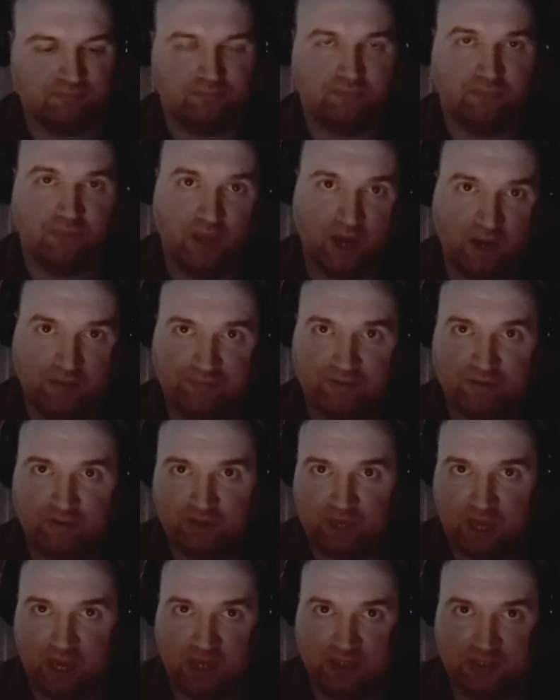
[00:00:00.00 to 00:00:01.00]
Not Bill
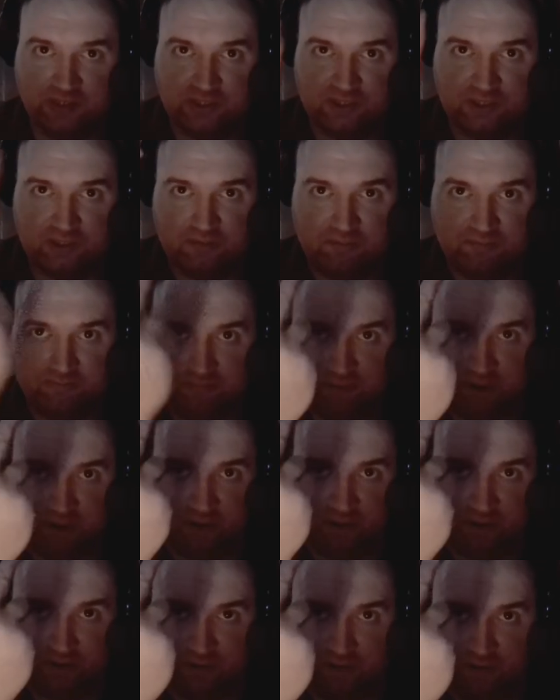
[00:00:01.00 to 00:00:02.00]
Gates,
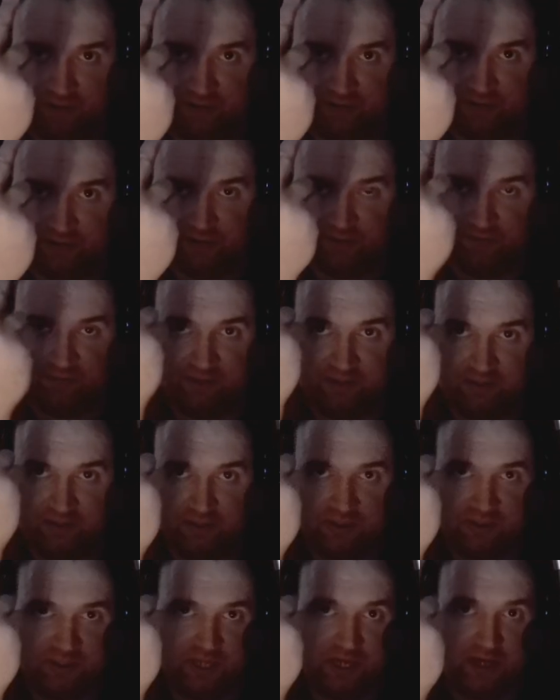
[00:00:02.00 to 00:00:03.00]
Microsoft itself, basically
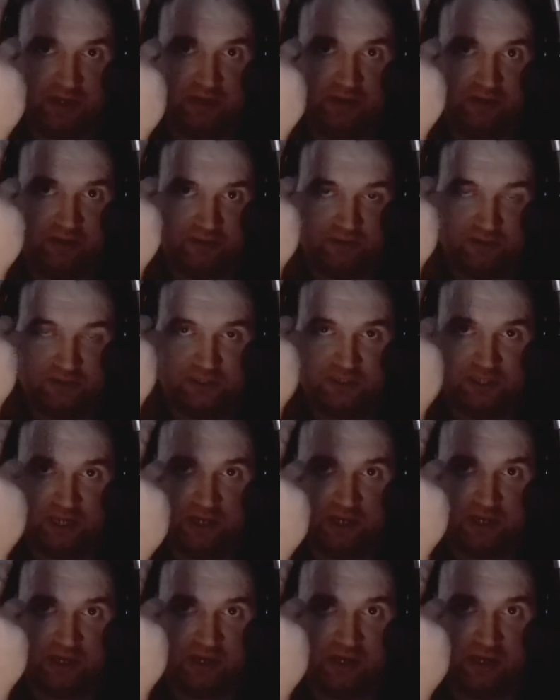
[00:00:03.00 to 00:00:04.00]
Satya
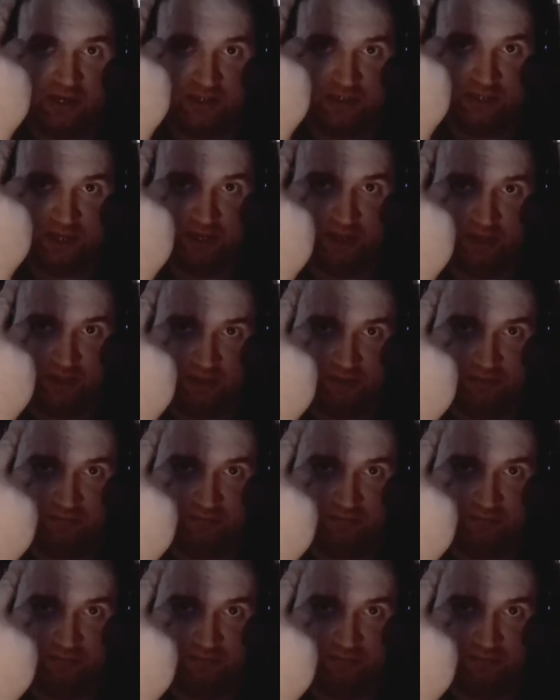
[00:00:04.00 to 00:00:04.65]
Nadella.